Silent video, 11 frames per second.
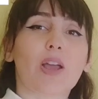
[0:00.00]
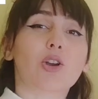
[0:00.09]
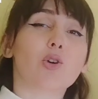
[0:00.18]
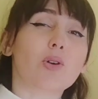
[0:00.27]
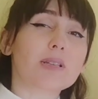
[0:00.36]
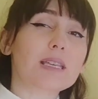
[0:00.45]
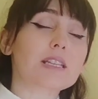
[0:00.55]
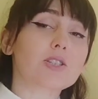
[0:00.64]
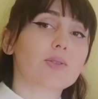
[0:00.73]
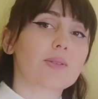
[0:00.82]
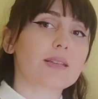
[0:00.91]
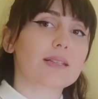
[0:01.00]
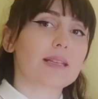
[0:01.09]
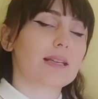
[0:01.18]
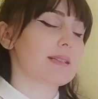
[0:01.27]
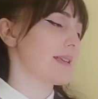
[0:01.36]
according to this
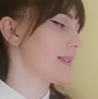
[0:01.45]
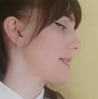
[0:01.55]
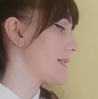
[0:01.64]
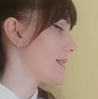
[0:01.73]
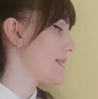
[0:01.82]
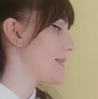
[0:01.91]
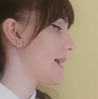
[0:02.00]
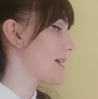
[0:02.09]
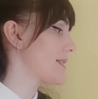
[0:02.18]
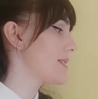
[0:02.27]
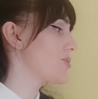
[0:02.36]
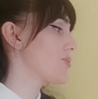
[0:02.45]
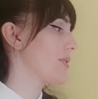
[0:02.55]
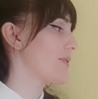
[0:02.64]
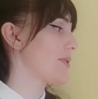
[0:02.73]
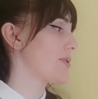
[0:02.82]
sentence, does it
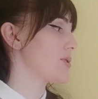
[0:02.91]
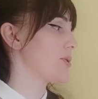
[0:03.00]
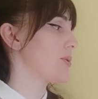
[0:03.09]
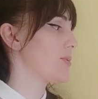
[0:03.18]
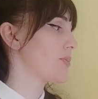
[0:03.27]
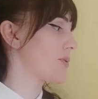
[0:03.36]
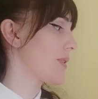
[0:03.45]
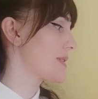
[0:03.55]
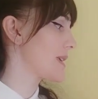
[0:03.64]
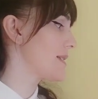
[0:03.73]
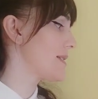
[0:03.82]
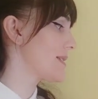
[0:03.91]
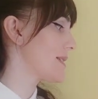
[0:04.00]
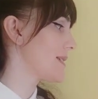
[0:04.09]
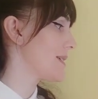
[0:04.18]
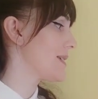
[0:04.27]
refer to present,
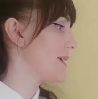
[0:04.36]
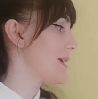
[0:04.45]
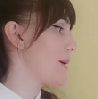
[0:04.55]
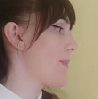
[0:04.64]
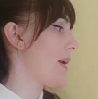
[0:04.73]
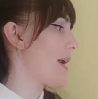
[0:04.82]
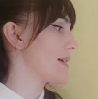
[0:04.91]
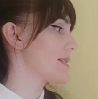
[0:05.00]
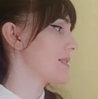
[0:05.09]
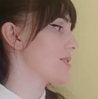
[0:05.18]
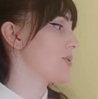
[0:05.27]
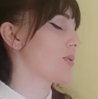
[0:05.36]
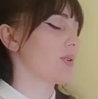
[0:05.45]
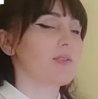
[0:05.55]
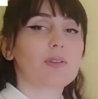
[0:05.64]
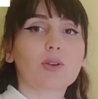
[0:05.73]
past or
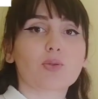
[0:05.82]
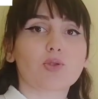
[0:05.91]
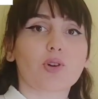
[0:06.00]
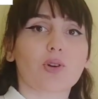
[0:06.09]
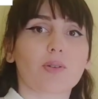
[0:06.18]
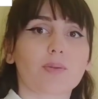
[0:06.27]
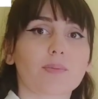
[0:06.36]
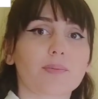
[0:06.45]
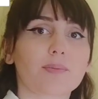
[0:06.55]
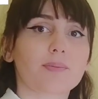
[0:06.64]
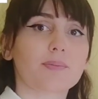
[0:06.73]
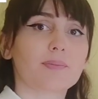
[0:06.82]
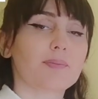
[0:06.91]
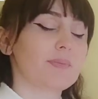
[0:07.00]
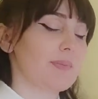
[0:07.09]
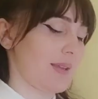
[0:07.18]
future?
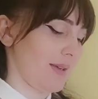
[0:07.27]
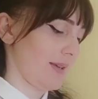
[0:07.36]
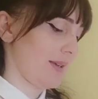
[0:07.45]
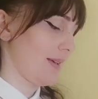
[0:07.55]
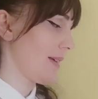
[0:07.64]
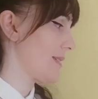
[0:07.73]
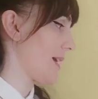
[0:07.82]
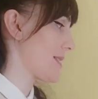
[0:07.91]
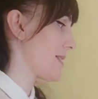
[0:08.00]
Does